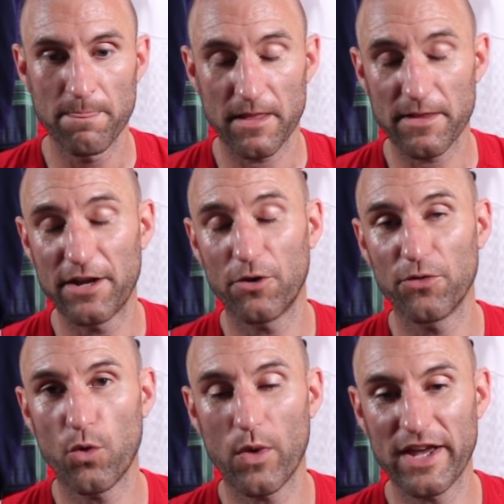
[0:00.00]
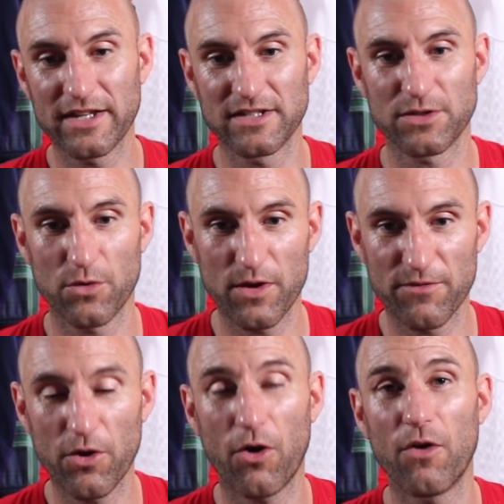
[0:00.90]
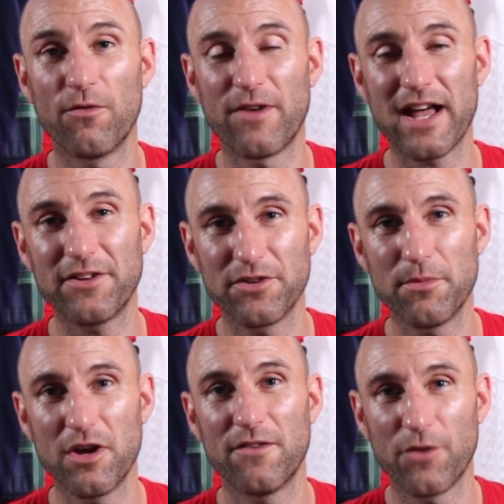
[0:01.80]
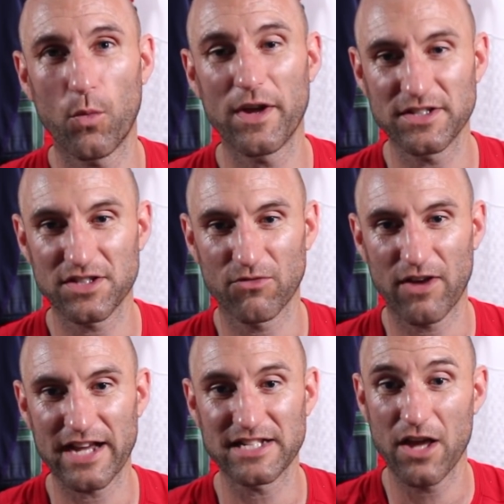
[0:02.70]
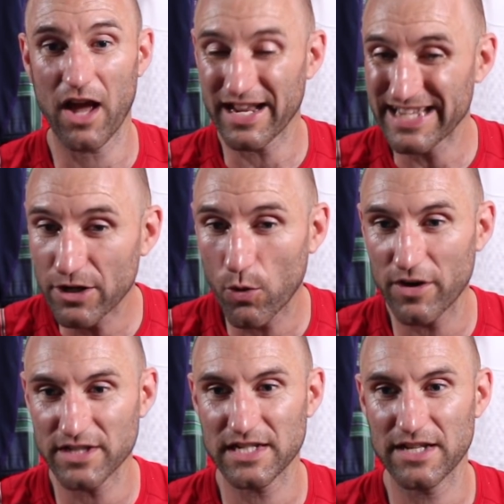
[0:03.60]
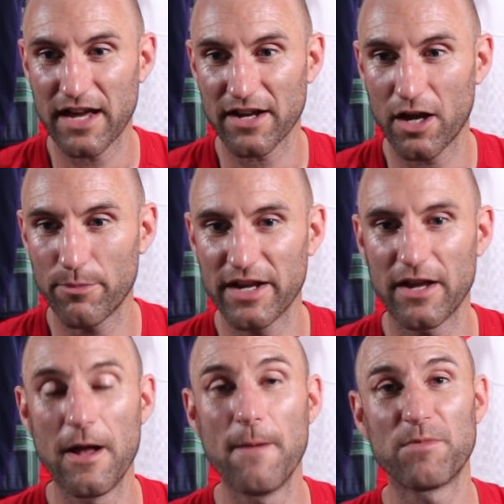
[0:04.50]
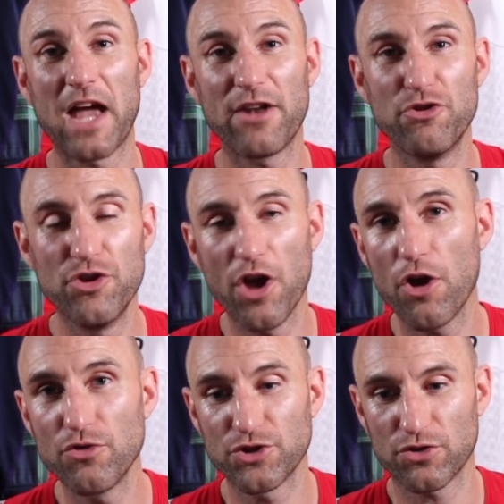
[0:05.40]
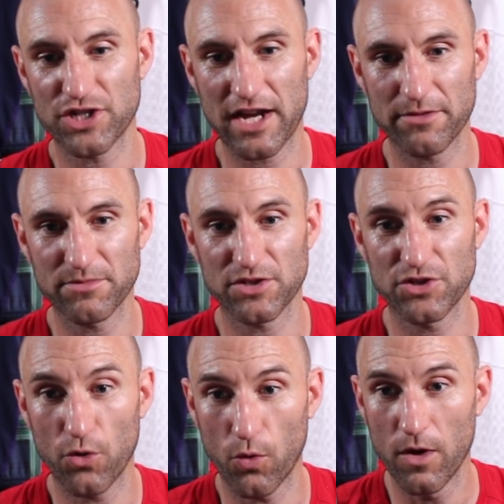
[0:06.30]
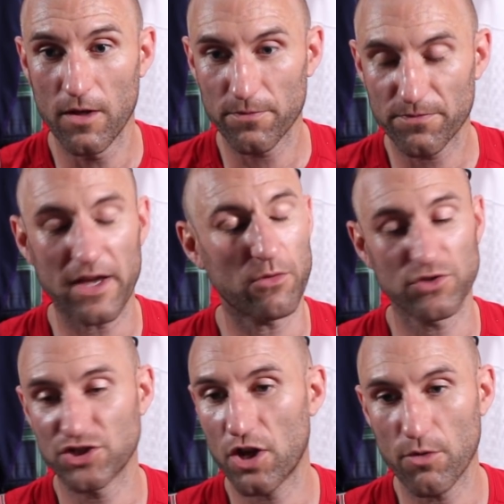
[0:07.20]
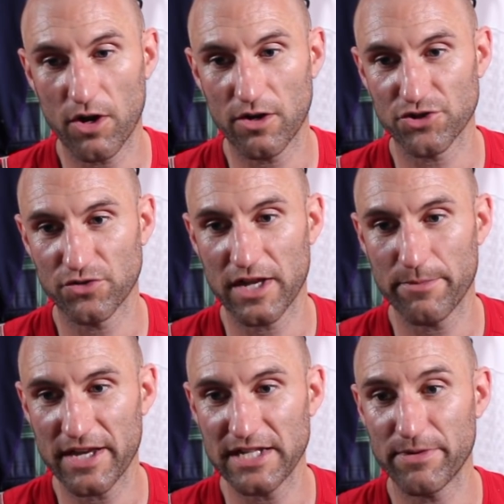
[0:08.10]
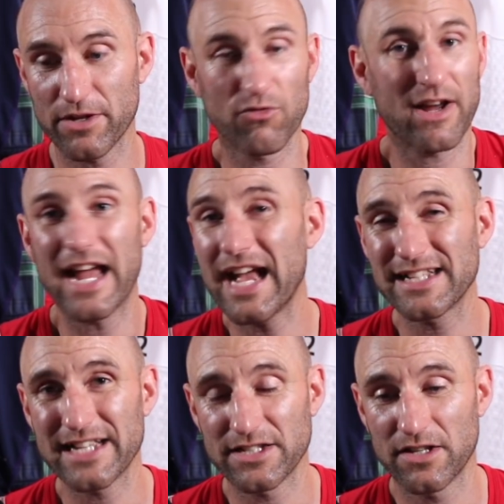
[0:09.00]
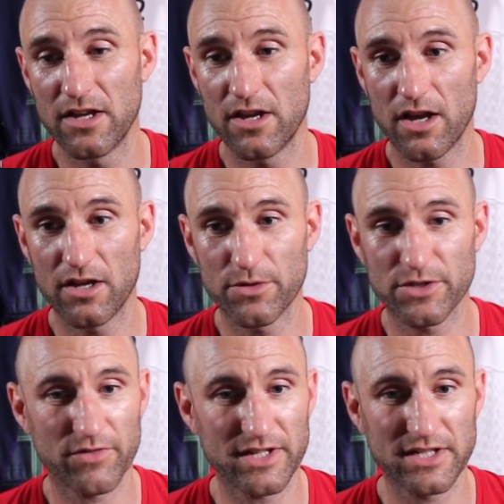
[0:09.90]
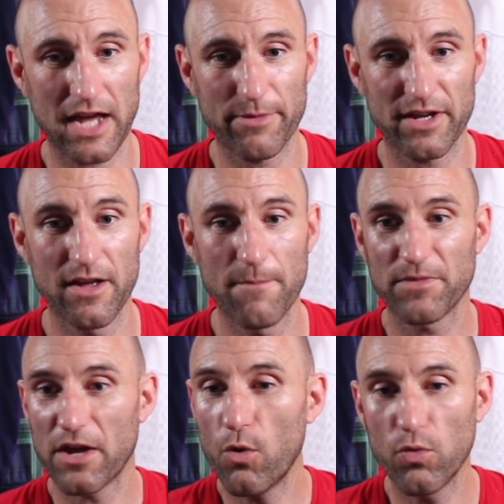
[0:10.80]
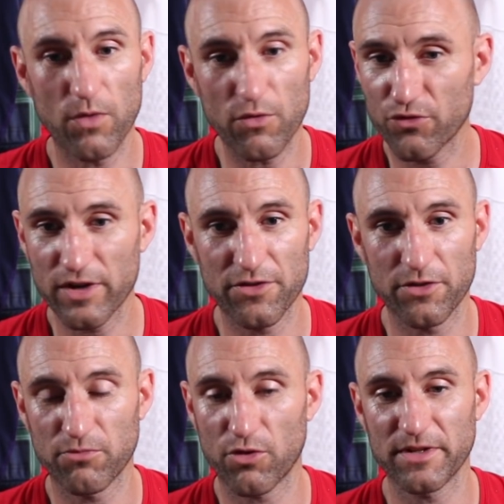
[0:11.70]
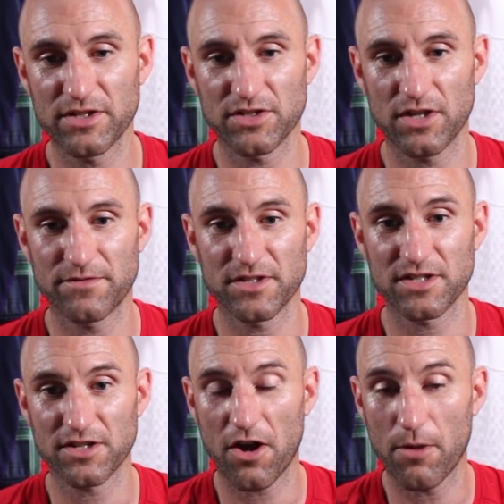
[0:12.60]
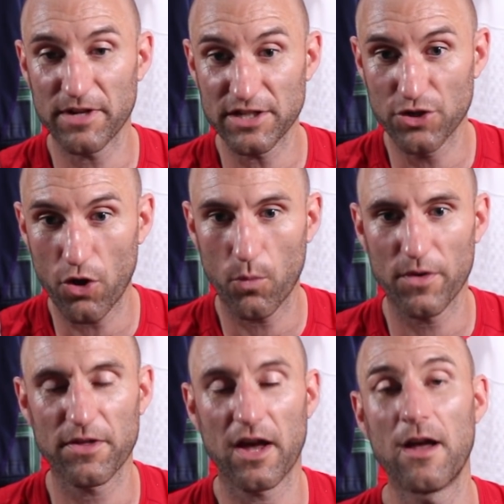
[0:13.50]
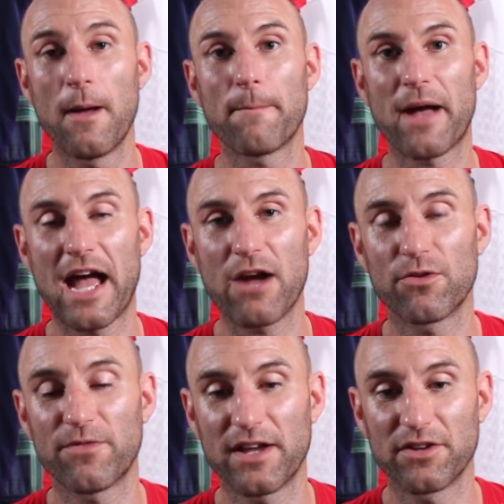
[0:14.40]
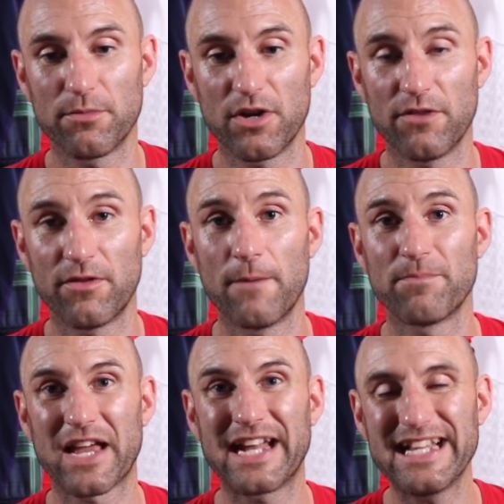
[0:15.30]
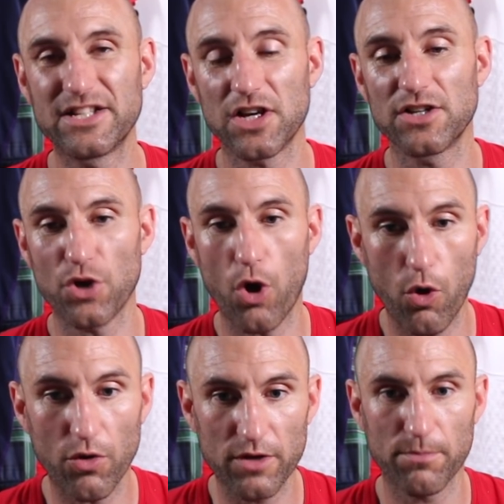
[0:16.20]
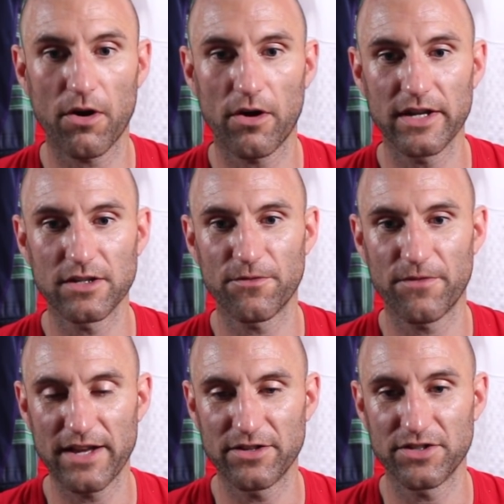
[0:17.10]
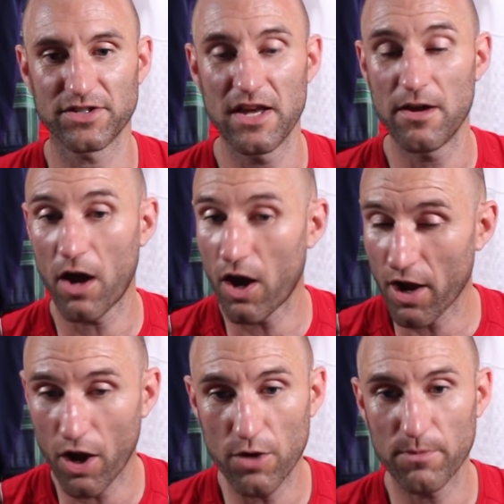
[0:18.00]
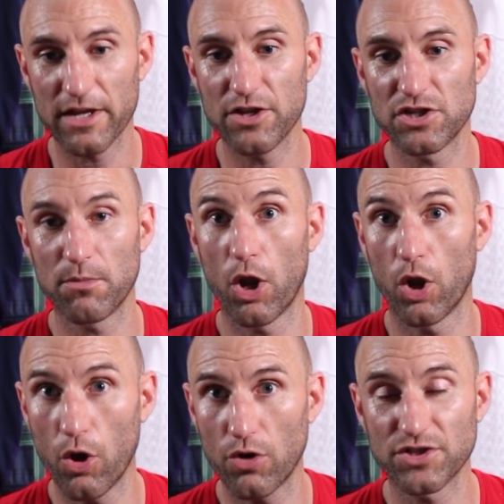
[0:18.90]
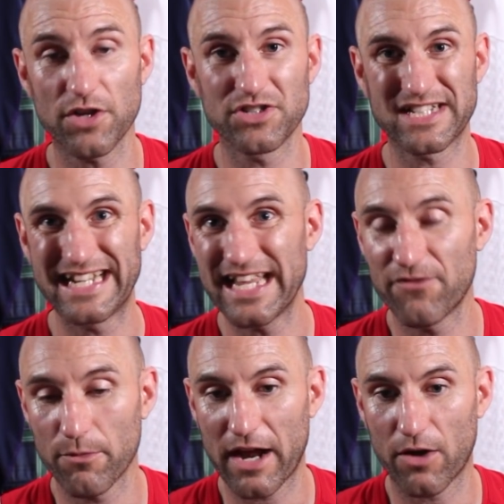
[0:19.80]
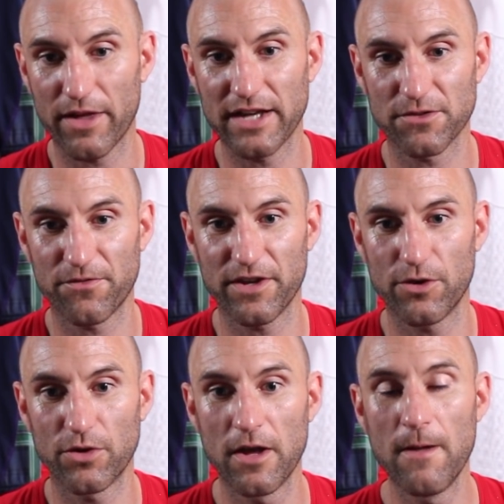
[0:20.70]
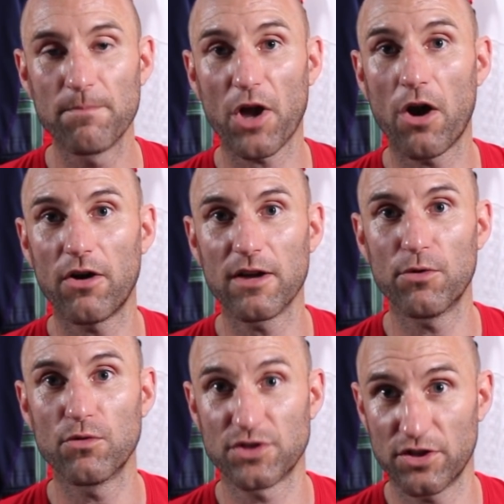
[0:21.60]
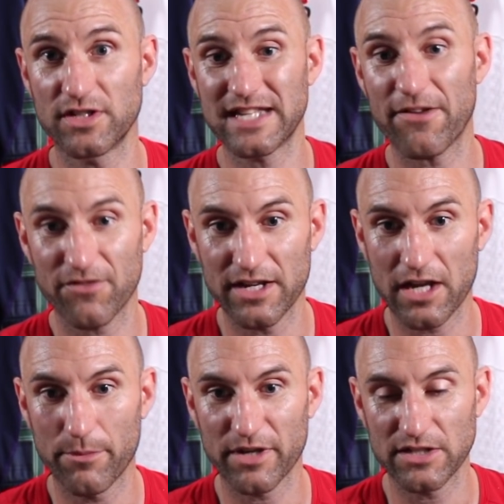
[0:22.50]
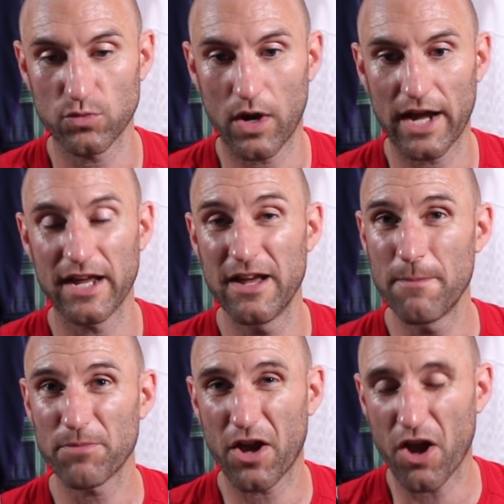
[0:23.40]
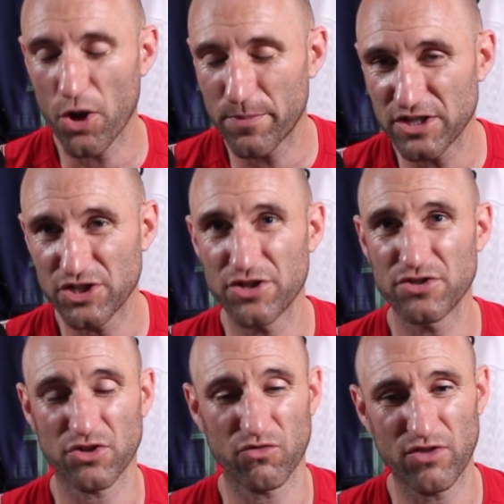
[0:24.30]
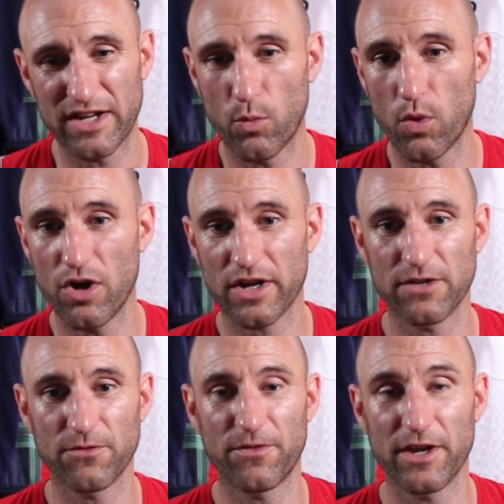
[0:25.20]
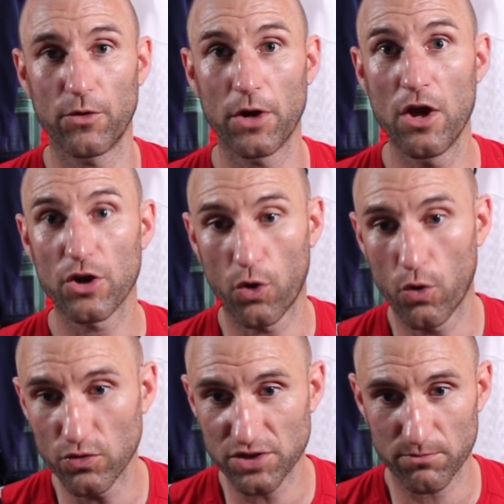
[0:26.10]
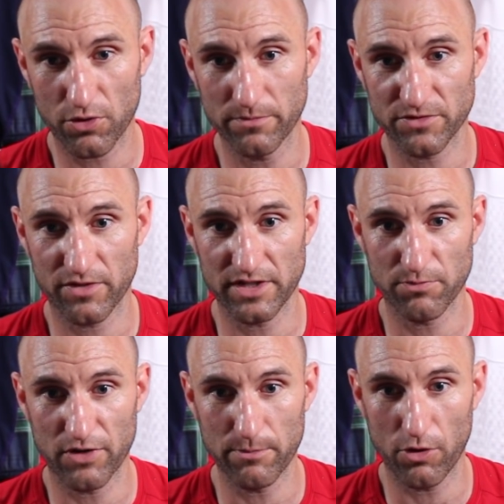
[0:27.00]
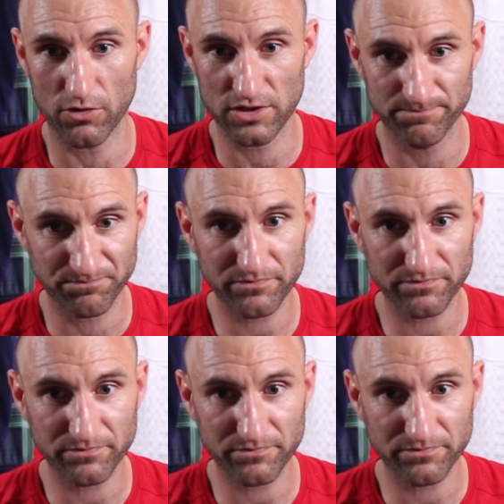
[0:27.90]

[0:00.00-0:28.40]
Then on the wings, we've got Van der Merwe wins the race. I didn't quite see that coming, and no Josh Adams at all. That was so harsh on him. He's been great, as has Lewis Rees-Zammit. All three of them probably deserve to start, but he's gone with that power of Van der Merwe, and he does occupy defenders. I hope they use him a lot. Don't just leave him out there to field the high balls that are definitely coming his way. I hope he's used to really work in field, cause some problems for those Springboks.